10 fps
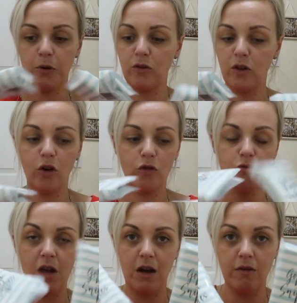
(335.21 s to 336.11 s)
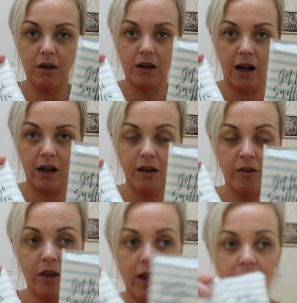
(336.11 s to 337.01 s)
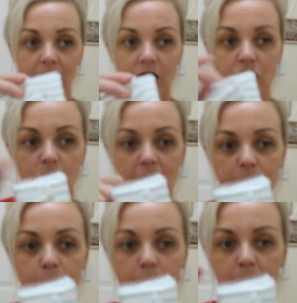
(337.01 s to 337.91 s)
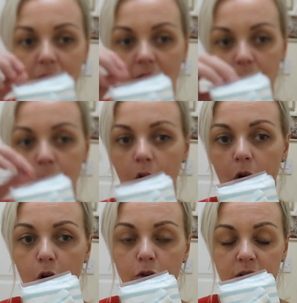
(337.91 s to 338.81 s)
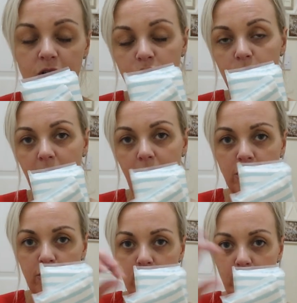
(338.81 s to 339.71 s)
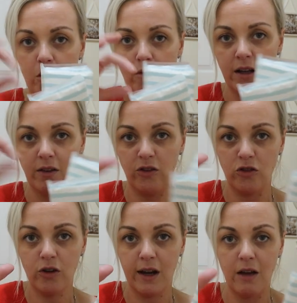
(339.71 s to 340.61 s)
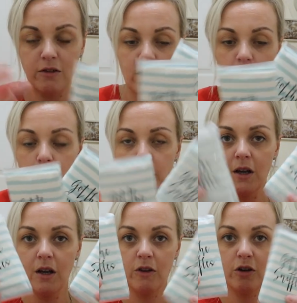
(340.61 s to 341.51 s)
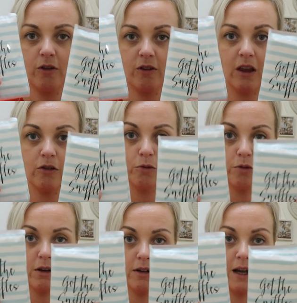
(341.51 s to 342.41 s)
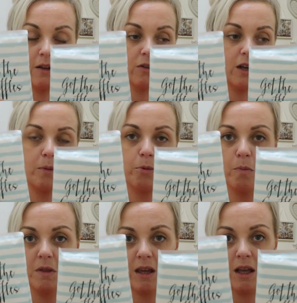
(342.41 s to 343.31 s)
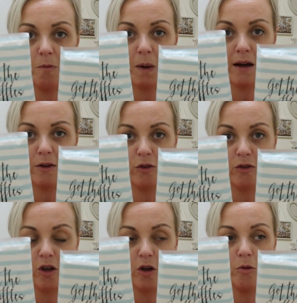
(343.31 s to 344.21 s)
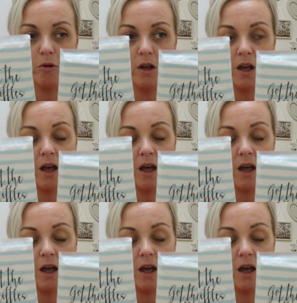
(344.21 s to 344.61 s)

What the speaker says: Plus, they look really, really nice, and you're not like pulling them, like you pull all the tissues out, and you've got them all like stuck out at the top. They just seal up really nicely, and I put them in the kids' bags for school.